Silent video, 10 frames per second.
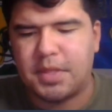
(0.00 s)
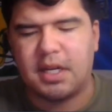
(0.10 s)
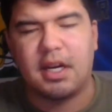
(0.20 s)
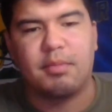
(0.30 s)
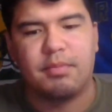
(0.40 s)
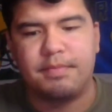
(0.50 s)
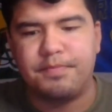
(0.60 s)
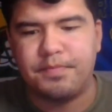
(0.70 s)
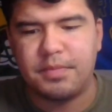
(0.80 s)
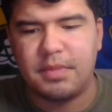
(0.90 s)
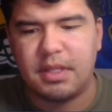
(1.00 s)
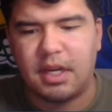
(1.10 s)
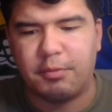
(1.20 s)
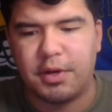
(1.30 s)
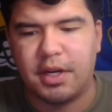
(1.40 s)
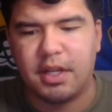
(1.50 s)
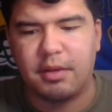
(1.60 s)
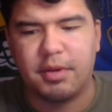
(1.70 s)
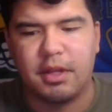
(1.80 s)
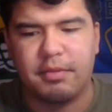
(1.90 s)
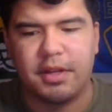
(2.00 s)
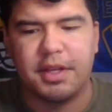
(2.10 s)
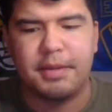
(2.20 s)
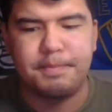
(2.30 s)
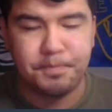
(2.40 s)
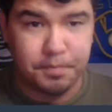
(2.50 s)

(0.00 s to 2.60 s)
Um, and I really, really, really